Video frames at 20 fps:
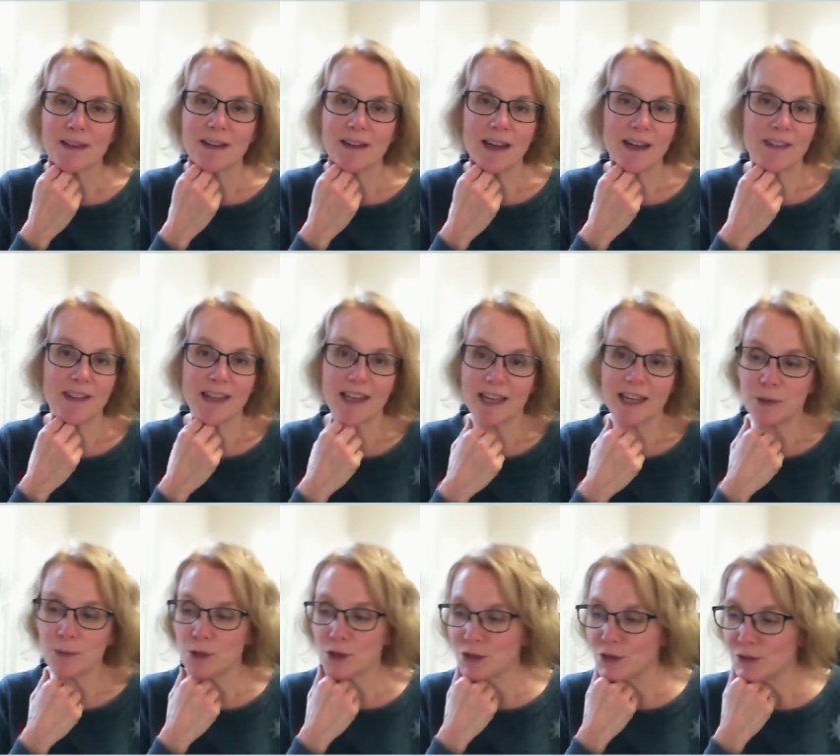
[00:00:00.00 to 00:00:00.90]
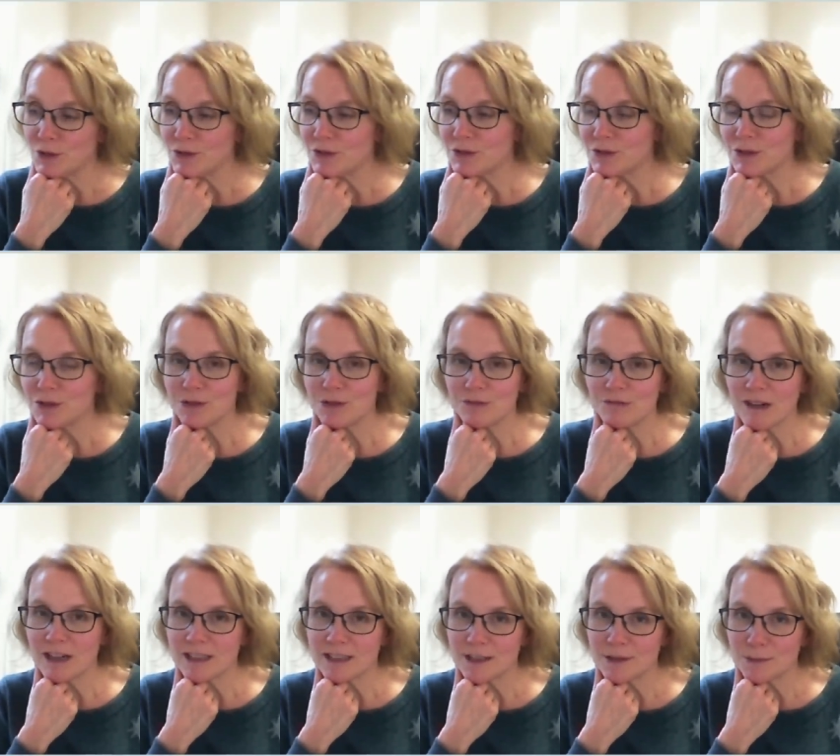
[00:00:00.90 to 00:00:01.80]
I think anyone who's
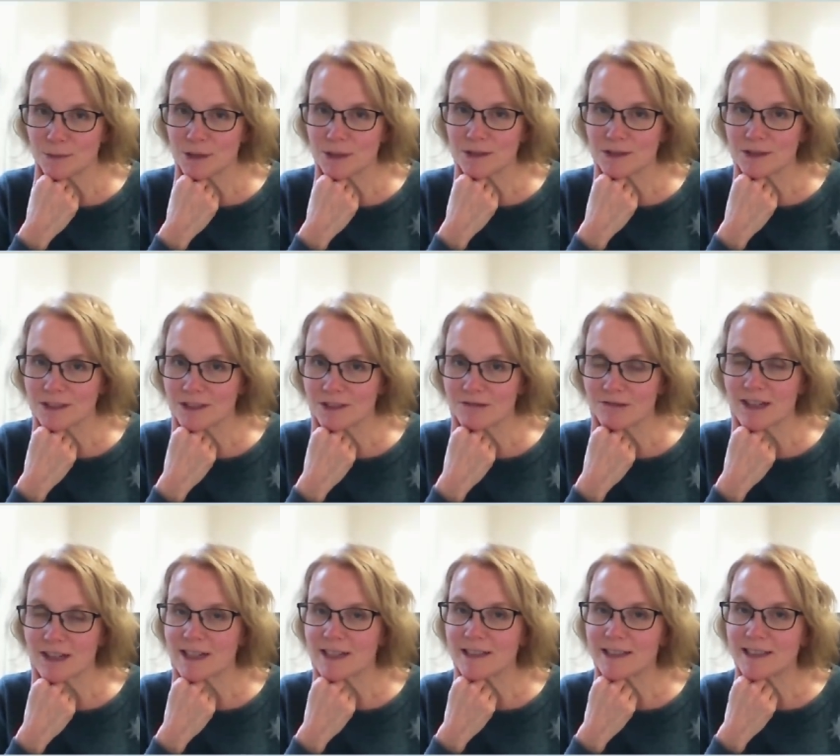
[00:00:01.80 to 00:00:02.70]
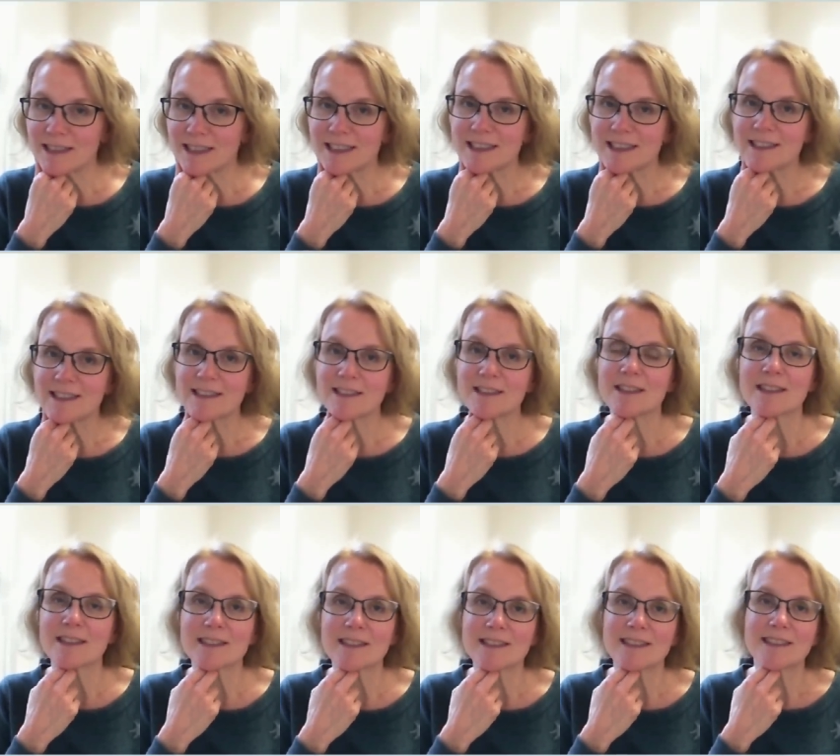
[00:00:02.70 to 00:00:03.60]
read it will agree that it's
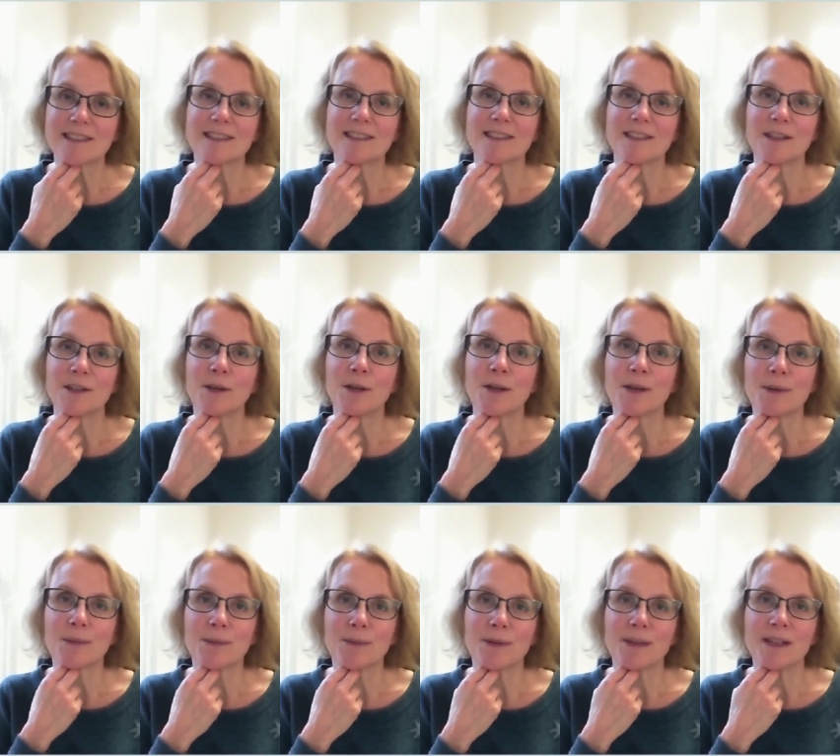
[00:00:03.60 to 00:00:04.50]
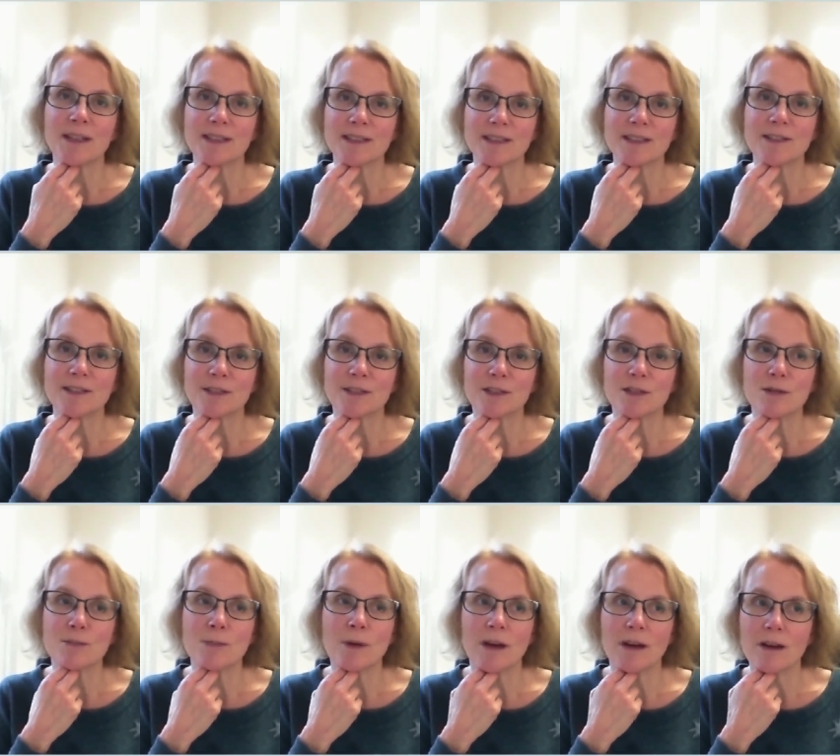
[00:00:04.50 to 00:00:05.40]
just, it's
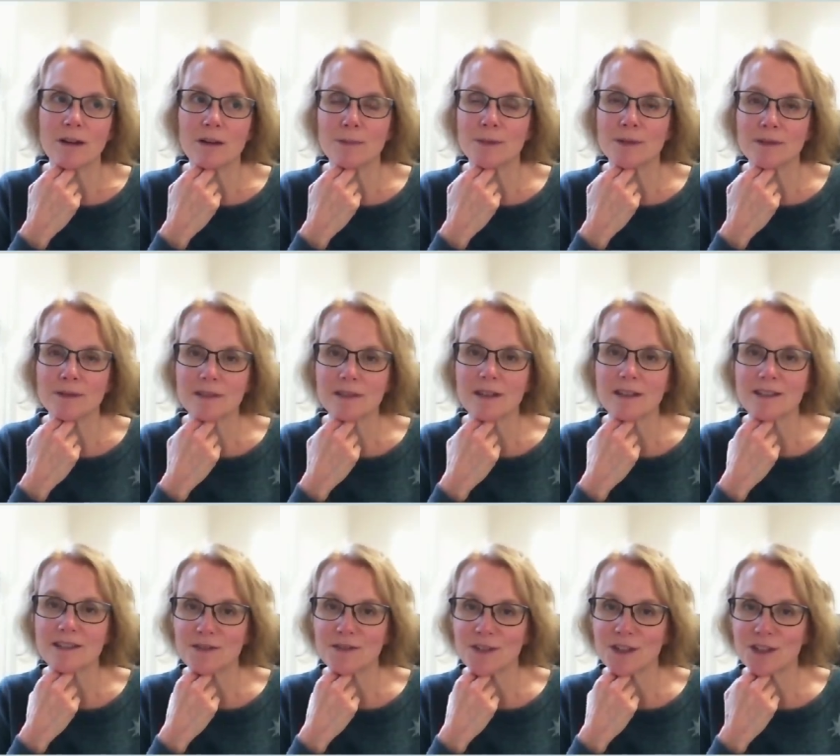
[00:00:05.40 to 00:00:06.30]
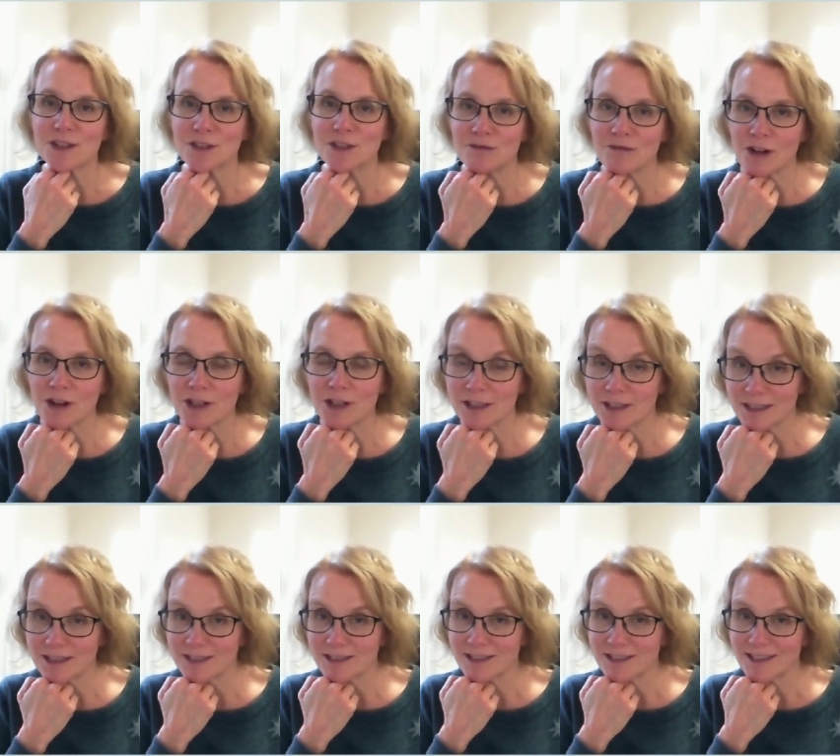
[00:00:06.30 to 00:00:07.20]
superb science fiction writing.